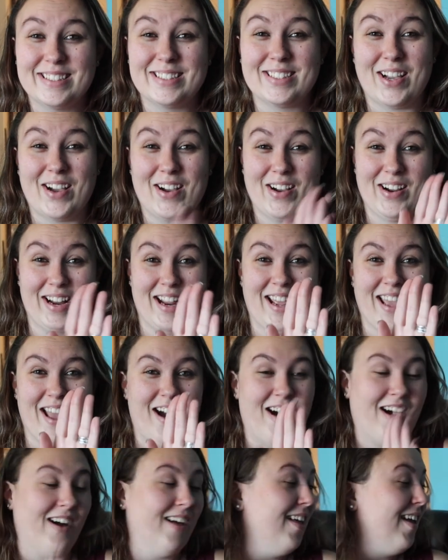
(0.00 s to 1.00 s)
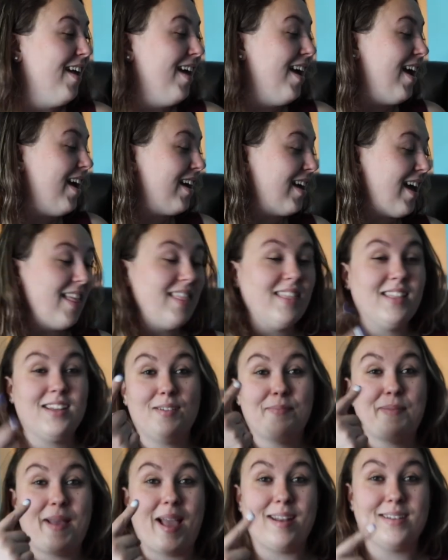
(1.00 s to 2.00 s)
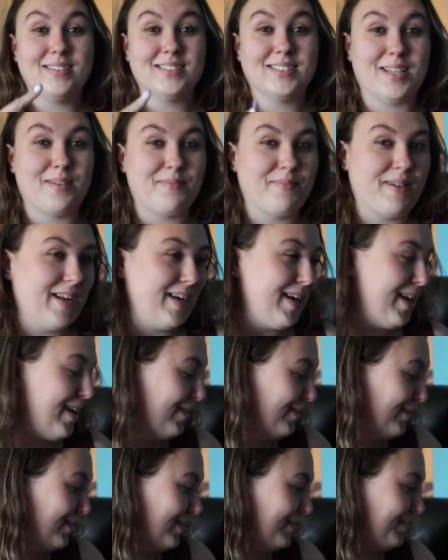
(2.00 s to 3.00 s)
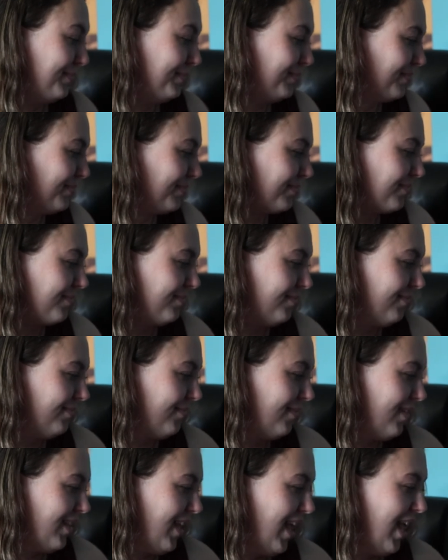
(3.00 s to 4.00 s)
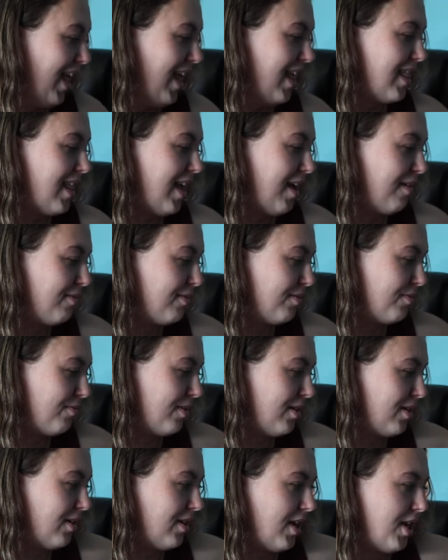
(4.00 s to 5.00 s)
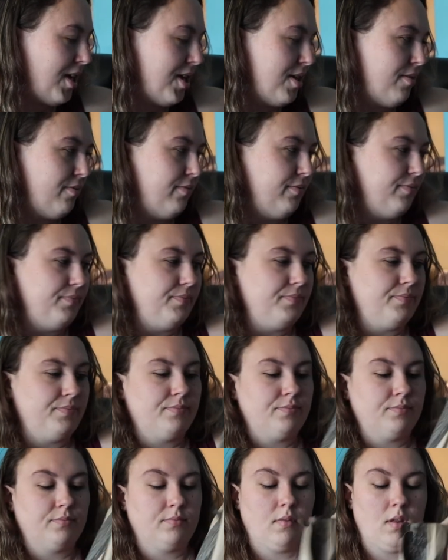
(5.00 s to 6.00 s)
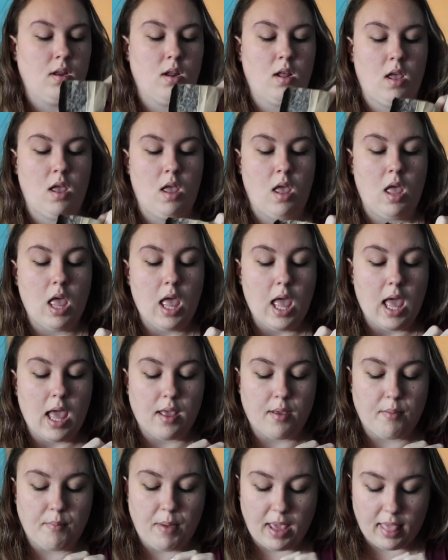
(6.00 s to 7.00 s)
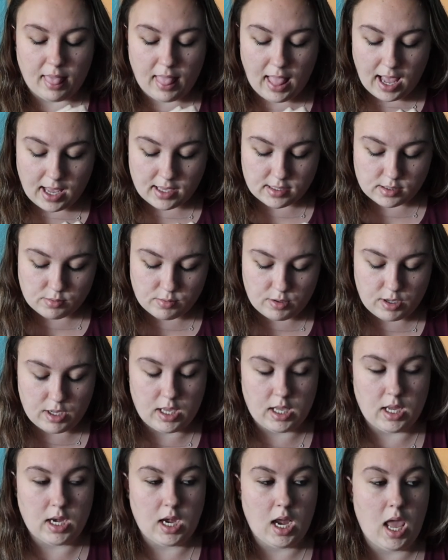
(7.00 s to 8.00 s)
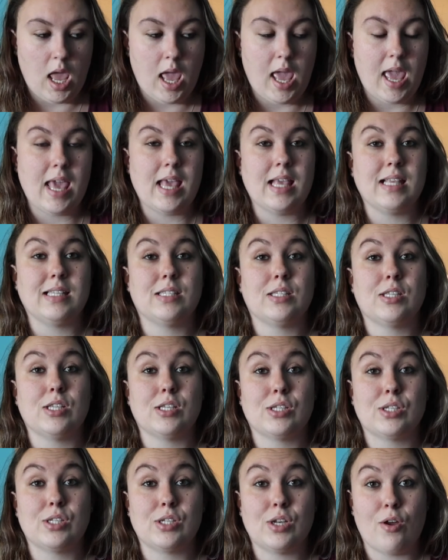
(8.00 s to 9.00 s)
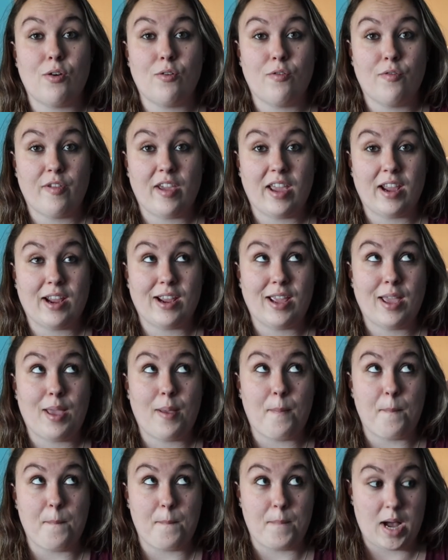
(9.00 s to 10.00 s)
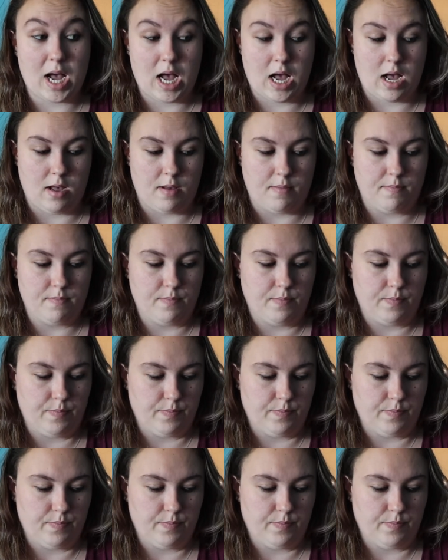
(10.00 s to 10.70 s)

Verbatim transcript: Sorry y'all. Got little powders up my nose. That was real cute. And my last one is the Snow Fairy Bomb.